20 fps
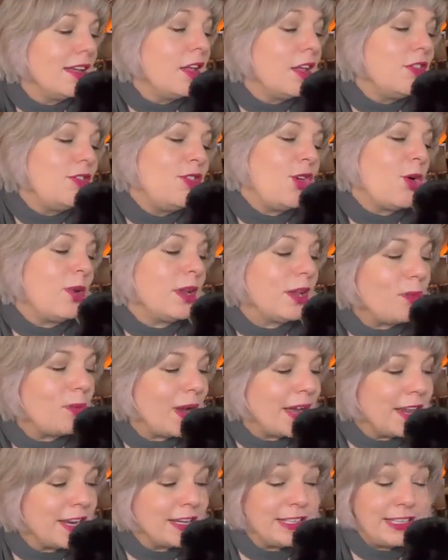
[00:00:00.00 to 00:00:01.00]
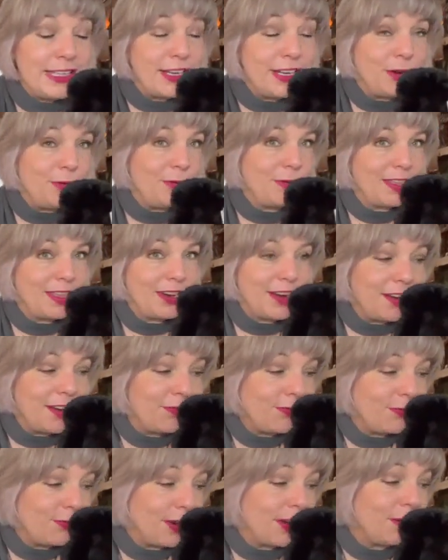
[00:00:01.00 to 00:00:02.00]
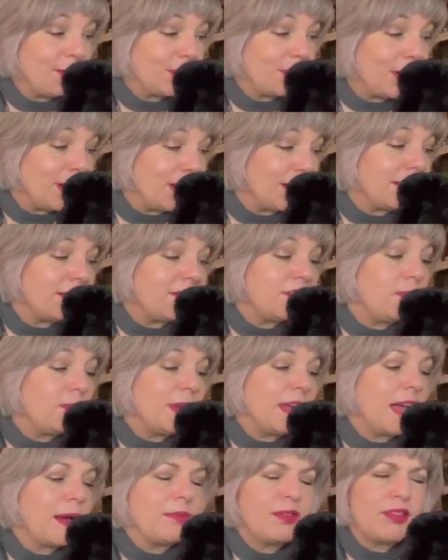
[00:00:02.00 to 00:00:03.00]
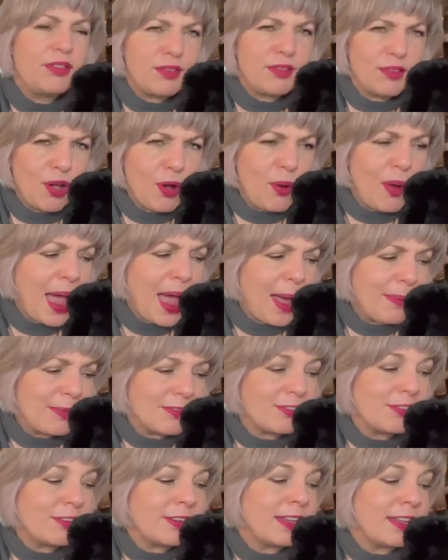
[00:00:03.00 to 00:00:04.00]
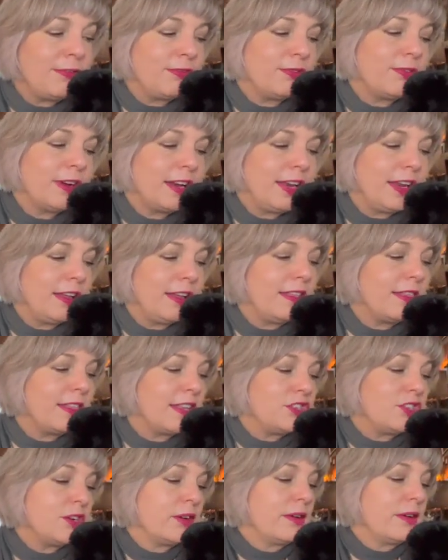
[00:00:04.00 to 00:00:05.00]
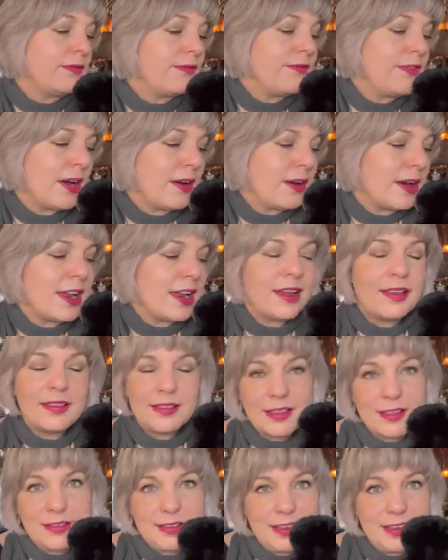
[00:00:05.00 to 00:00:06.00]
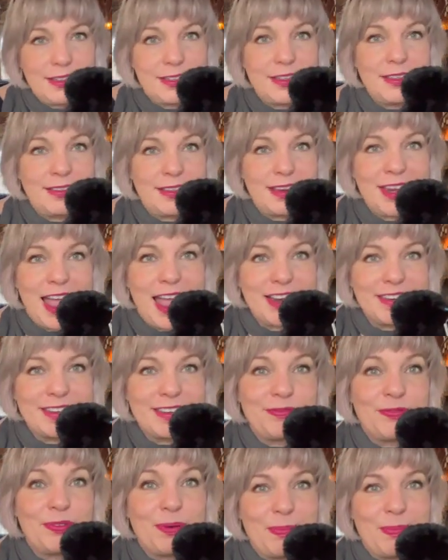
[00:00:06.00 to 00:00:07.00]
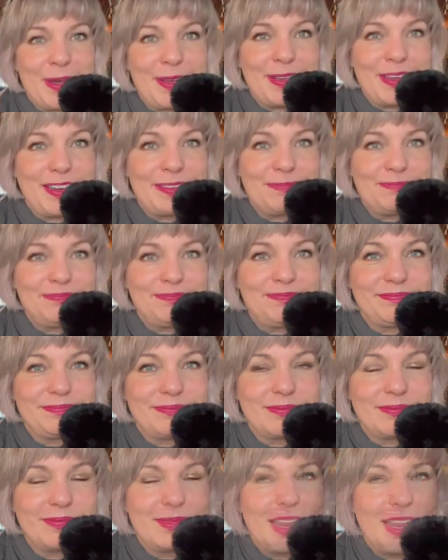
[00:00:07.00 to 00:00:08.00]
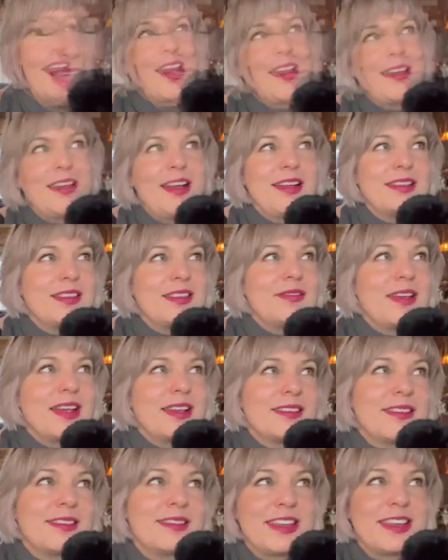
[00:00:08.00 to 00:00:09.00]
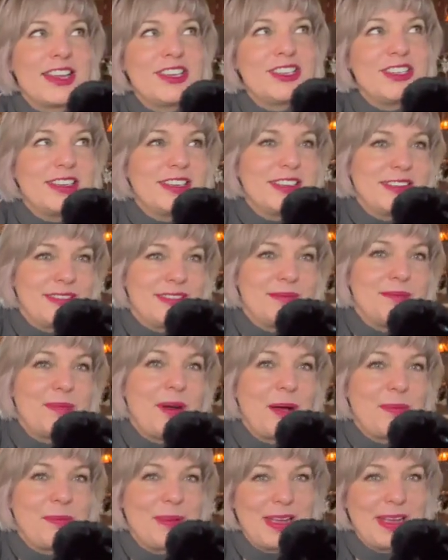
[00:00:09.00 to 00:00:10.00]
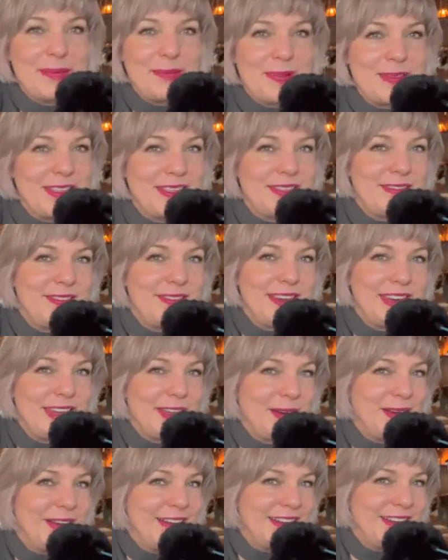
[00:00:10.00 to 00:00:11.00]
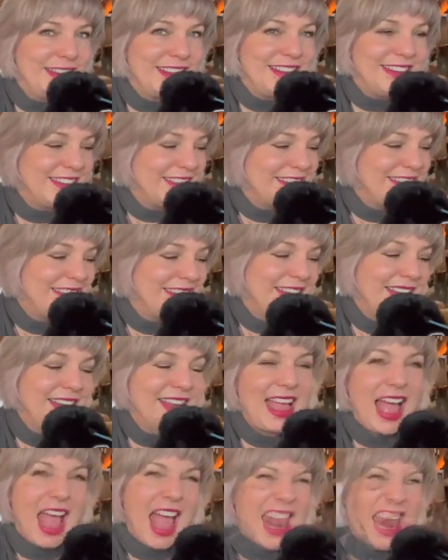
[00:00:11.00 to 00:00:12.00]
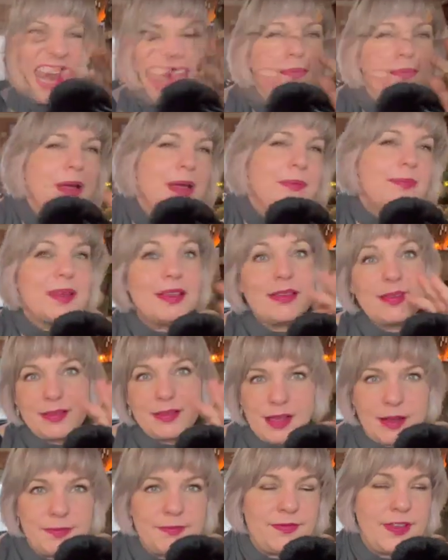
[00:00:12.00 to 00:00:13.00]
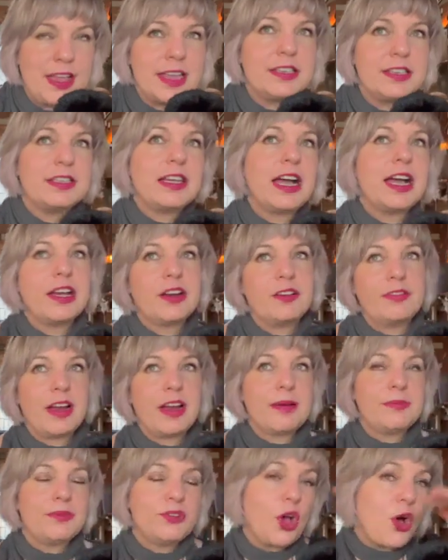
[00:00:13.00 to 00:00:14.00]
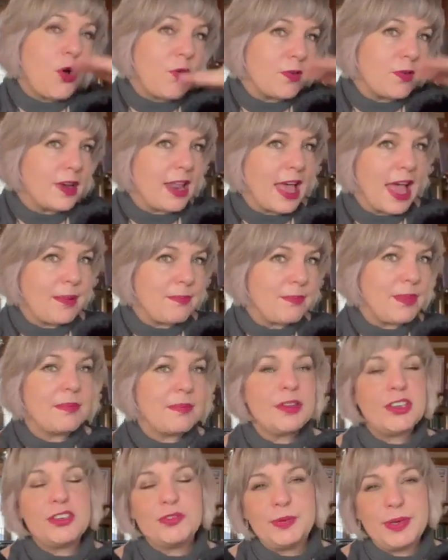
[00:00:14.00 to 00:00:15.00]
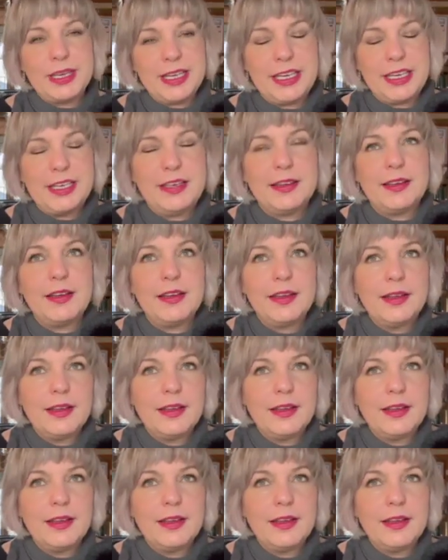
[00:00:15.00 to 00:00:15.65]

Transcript: "The only way to deal with an unfree world is to become so absolutely free that your very existence is an act of rebellion." I've got lots of existentialism popping up in this video, huh? So yeah, there might be some Venn diagram overlap between